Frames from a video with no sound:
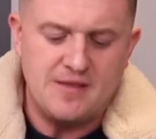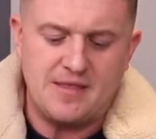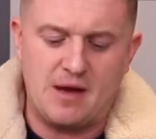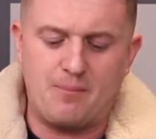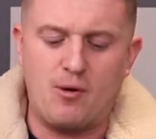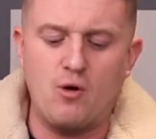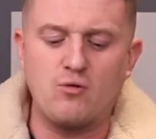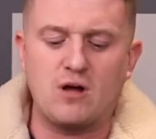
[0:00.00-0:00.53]
Now,
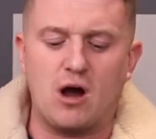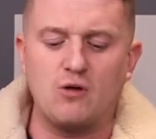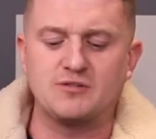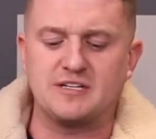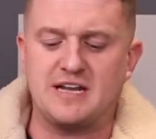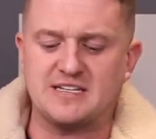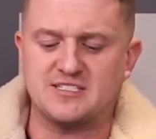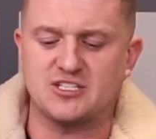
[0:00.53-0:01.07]
Paul
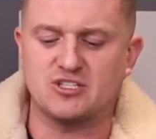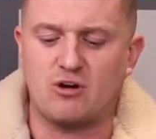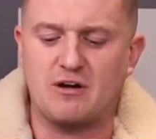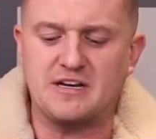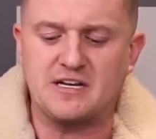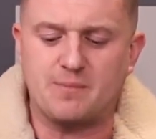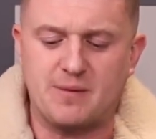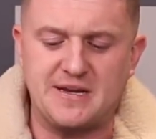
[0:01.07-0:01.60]
Golding has to
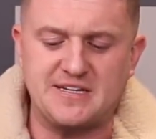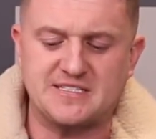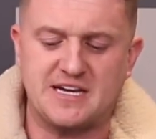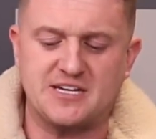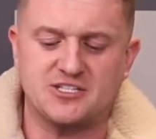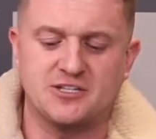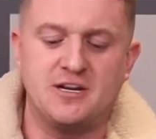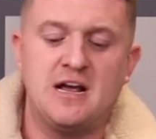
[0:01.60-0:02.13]
sign in a police
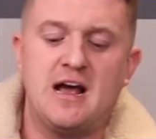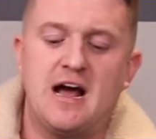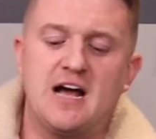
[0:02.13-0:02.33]
station